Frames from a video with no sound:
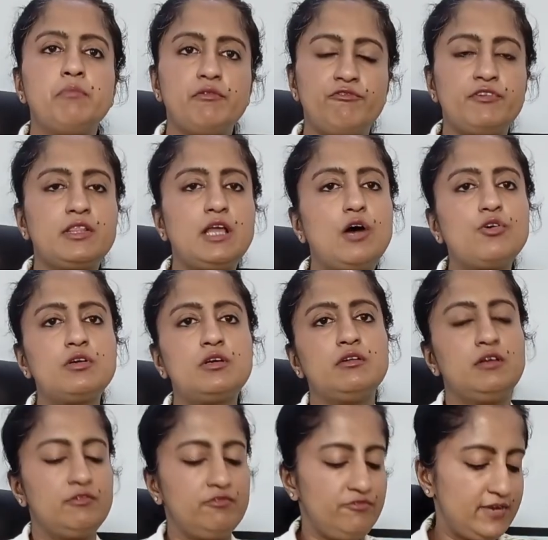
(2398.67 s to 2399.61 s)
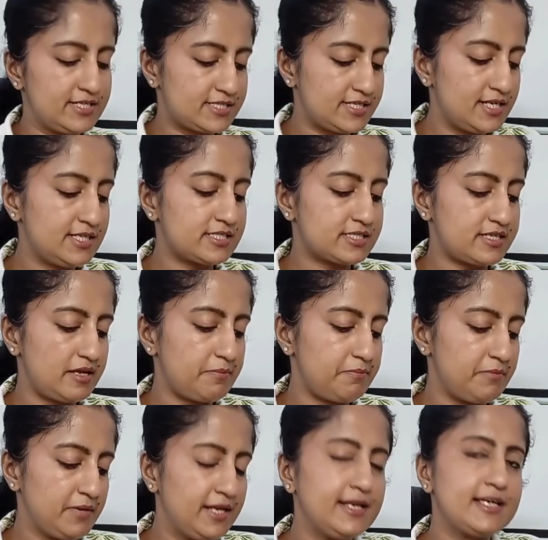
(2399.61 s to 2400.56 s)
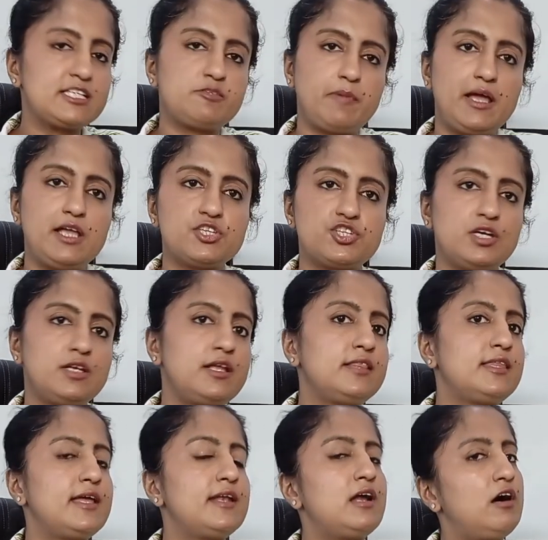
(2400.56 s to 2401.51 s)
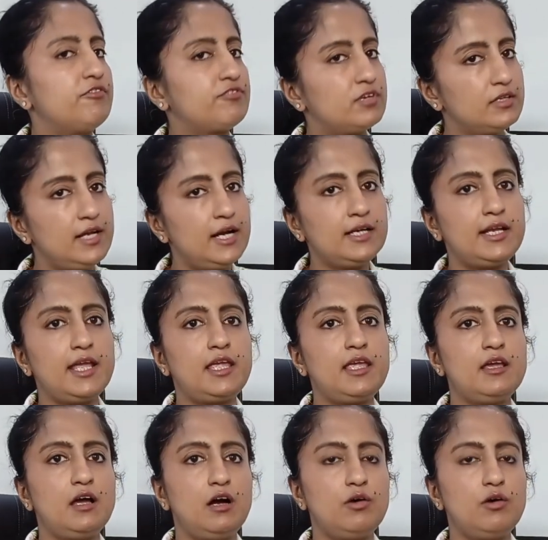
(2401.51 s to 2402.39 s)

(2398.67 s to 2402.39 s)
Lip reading: without wasting a step in expansion, and then after that taking